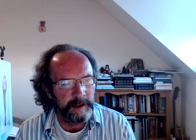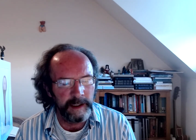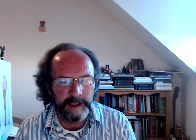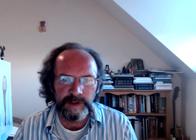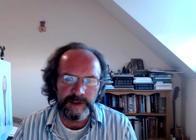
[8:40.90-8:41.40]

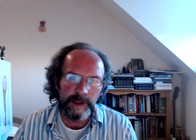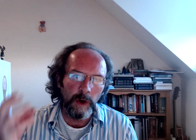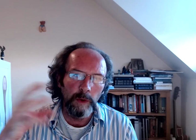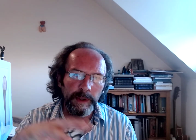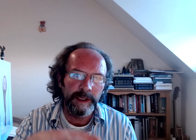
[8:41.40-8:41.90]
It doesn't
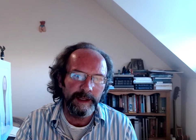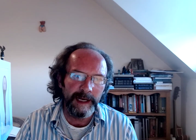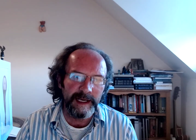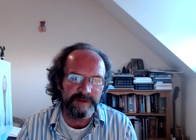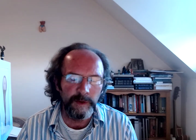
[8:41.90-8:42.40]
open in the
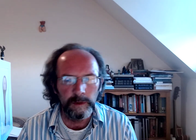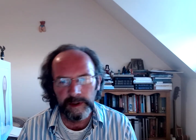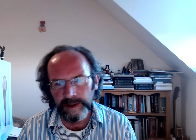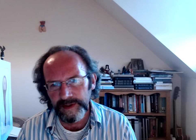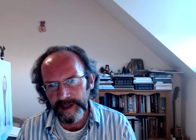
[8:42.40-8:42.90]
last folder
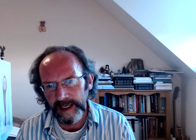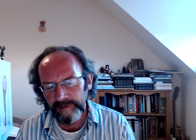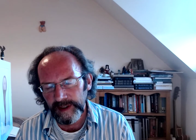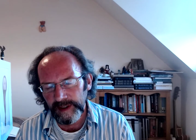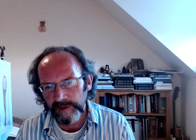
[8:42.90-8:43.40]
you saved
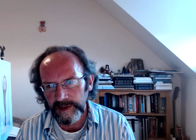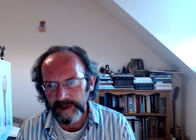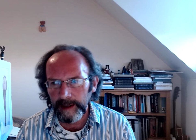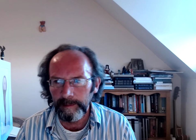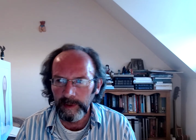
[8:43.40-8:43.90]
in, for
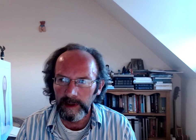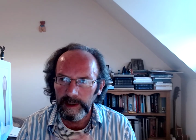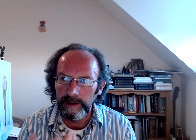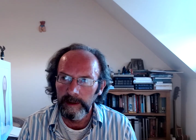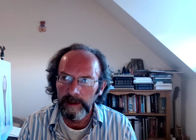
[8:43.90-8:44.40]
example,
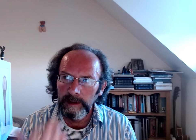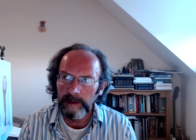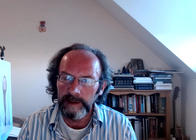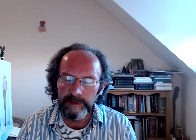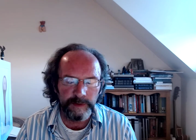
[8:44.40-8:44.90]
and
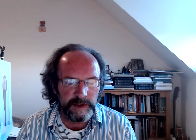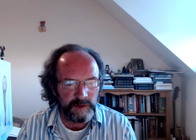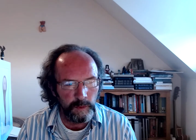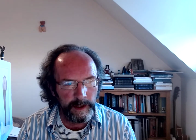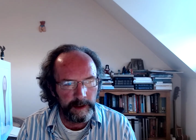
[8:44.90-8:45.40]
they've got this
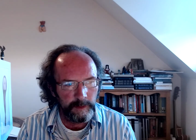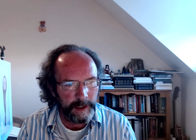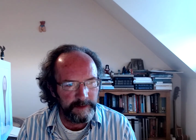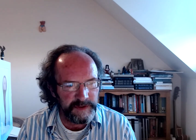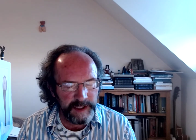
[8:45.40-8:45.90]
weird way
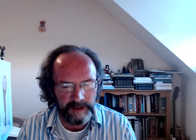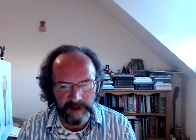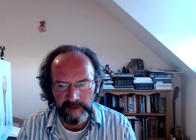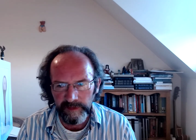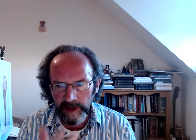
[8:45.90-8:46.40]
of
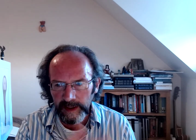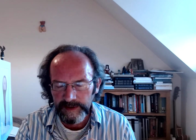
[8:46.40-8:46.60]
saving files.